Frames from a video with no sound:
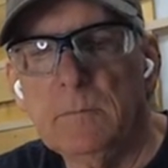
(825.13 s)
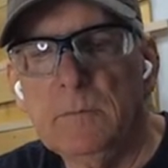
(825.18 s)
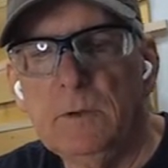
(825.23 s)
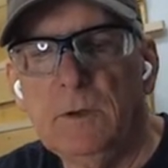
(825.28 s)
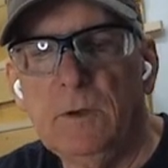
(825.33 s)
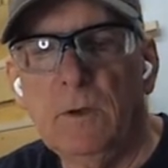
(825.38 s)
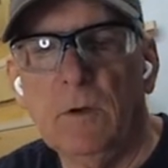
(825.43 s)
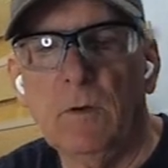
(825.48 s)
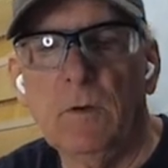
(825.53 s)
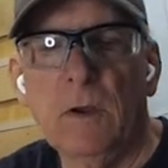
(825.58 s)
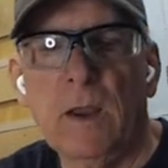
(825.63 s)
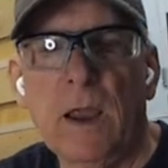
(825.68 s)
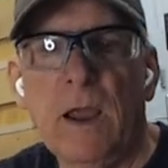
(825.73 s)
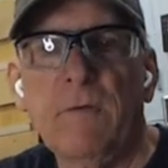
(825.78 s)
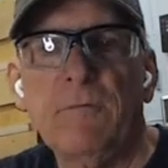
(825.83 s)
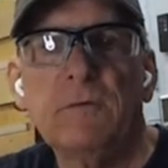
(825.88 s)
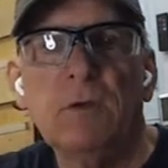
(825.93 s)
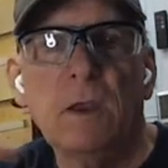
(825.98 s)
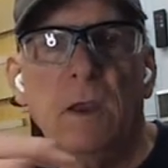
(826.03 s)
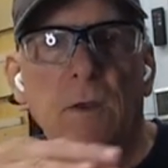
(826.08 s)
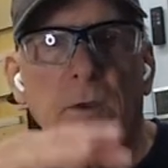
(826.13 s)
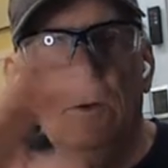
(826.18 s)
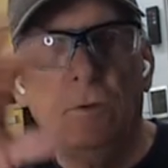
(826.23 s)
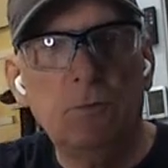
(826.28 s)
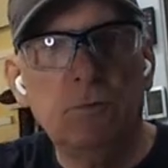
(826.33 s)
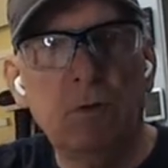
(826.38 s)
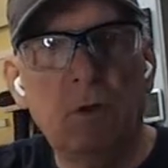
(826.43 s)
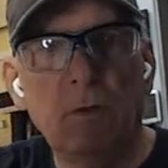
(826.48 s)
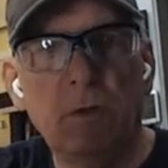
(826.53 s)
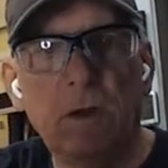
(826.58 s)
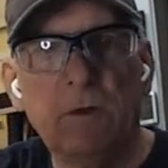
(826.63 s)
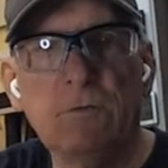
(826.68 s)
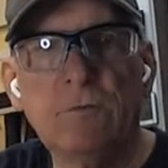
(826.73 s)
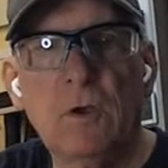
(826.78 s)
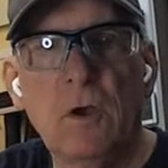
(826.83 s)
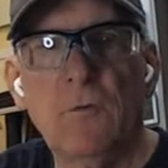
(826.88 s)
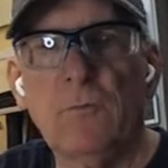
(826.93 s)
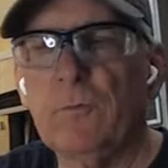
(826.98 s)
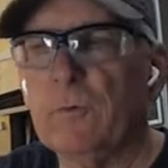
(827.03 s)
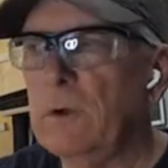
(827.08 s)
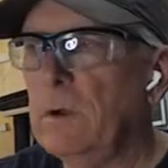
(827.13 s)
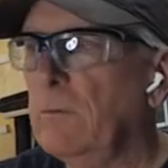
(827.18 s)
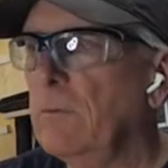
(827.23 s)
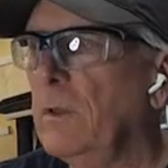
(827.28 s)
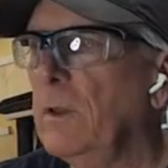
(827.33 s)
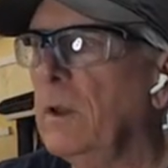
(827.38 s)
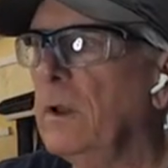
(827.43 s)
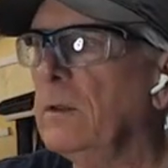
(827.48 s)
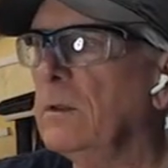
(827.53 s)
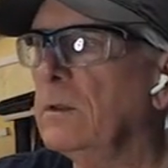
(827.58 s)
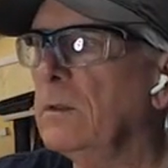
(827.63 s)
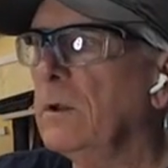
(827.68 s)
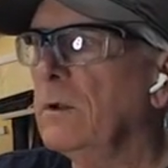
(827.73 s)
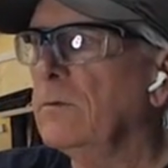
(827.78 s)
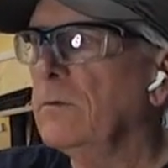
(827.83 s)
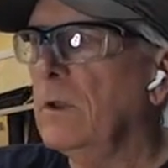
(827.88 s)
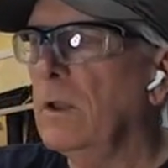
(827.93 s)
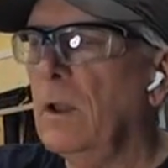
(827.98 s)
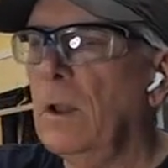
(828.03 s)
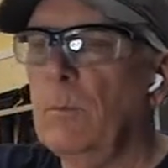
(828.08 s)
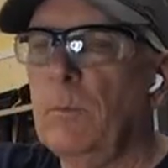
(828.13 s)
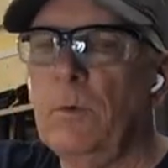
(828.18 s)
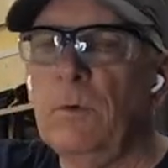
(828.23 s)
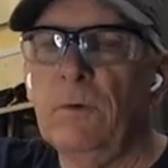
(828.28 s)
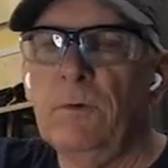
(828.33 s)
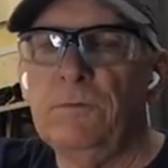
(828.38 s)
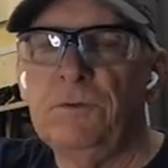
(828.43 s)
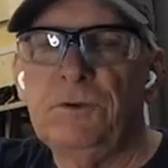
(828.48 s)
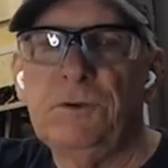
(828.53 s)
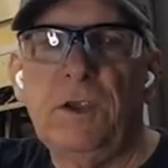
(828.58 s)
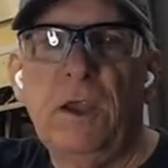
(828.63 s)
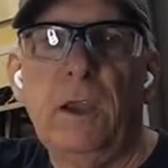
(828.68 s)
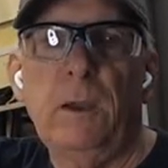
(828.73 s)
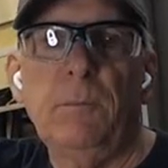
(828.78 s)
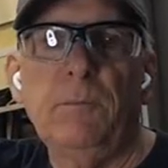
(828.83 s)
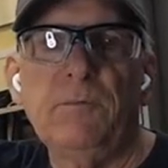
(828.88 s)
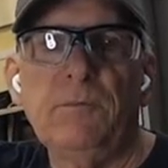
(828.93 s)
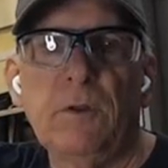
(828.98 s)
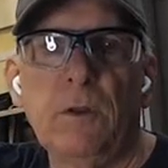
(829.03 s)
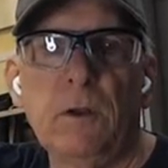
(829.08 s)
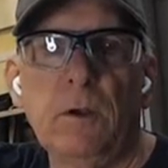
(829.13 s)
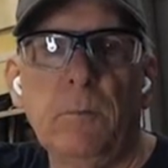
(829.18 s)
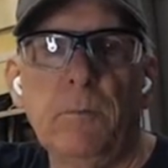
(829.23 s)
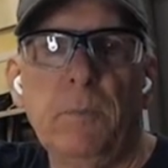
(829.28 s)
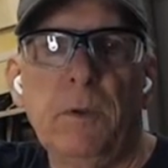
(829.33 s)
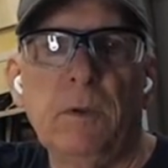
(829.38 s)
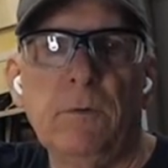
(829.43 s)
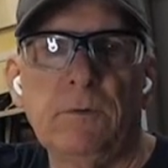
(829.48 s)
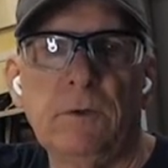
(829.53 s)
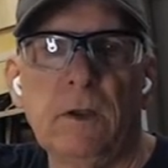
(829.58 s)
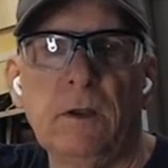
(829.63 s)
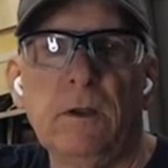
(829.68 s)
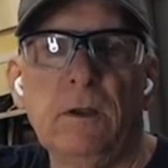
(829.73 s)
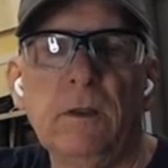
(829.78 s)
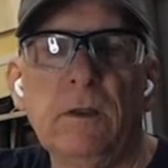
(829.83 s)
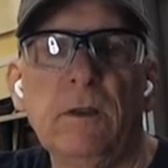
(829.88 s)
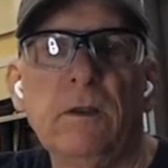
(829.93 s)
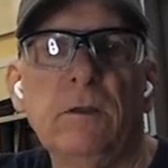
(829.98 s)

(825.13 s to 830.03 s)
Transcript: You don't have to use all that software and everything. There's a number of shapes that are built into